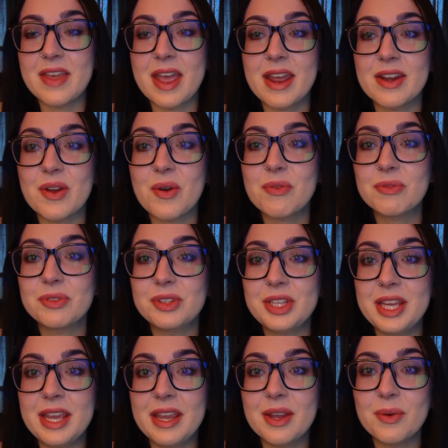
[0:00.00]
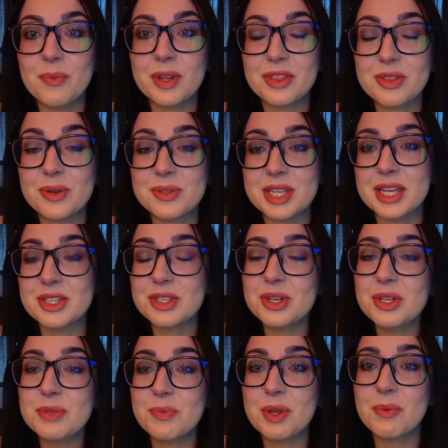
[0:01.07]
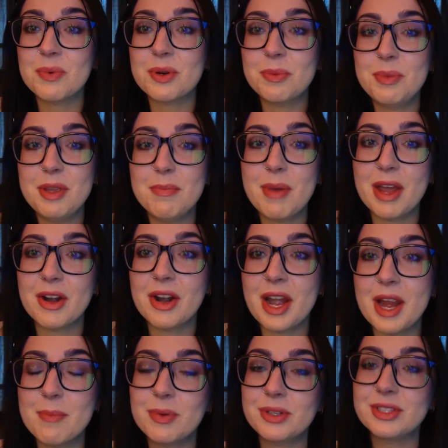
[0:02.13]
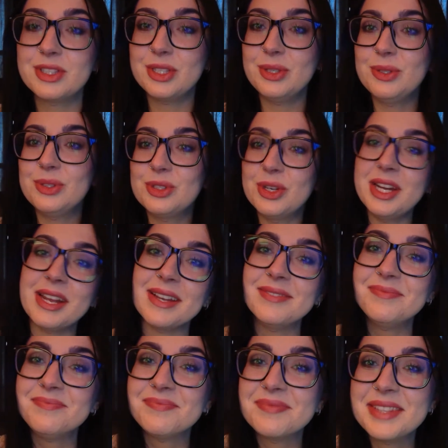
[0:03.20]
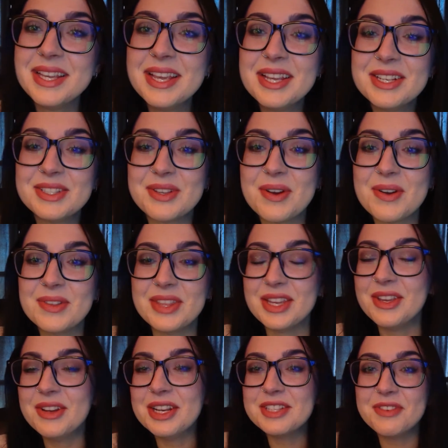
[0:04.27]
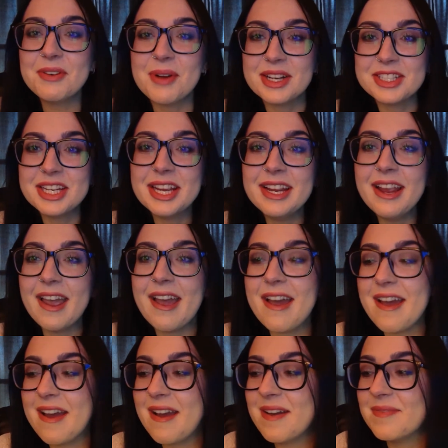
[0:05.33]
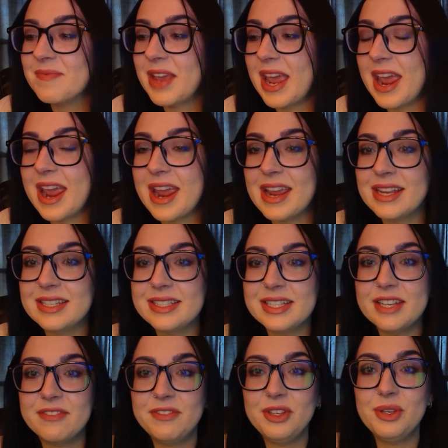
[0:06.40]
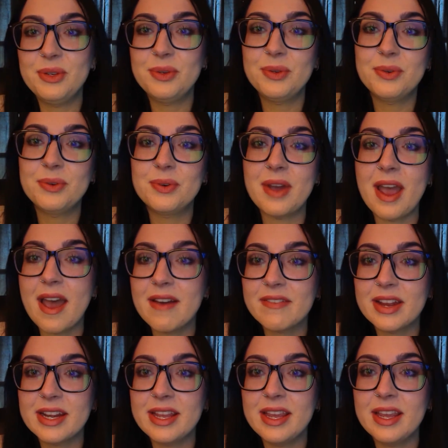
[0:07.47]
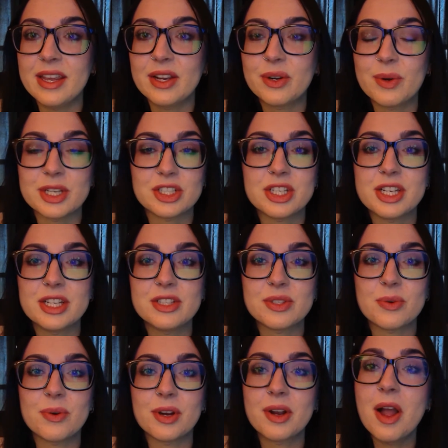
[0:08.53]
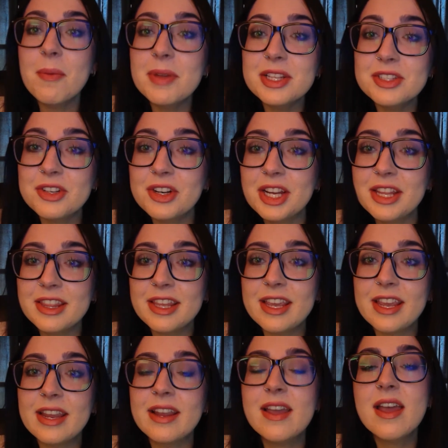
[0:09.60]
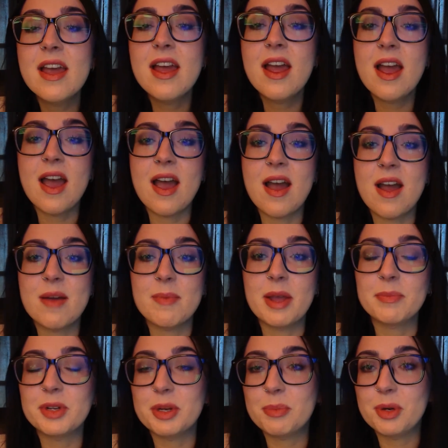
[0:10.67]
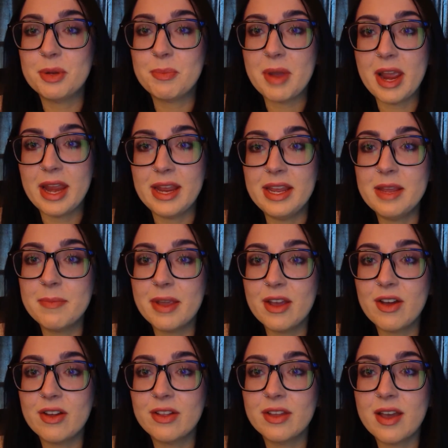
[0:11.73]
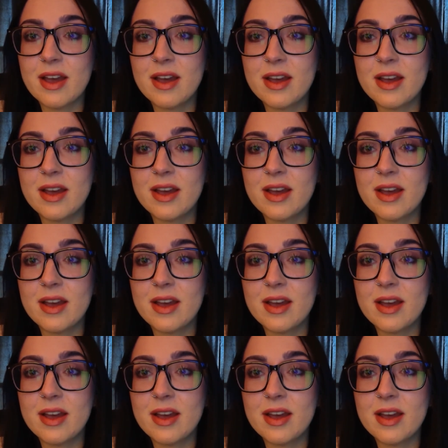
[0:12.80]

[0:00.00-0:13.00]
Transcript: then hopefully with those answers we will be better able to treat it. So thank you guys for watching, and if you have any questions or comments or anything, I'm going to put my email